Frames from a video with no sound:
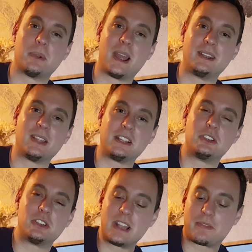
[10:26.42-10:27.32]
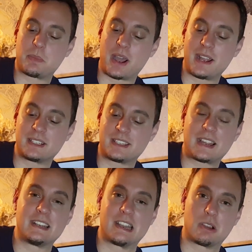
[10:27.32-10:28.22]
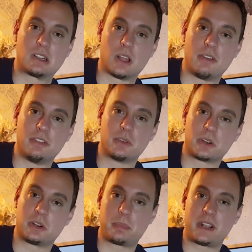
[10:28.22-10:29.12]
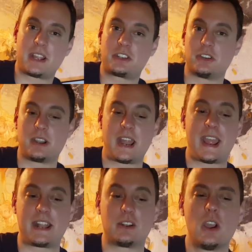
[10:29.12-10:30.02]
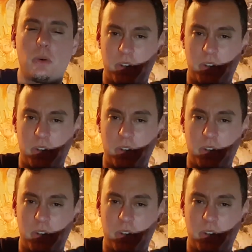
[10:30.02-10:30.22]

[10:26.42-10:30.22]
right? Like, you shouldn't have to buy a secondary glove in order to protect your hand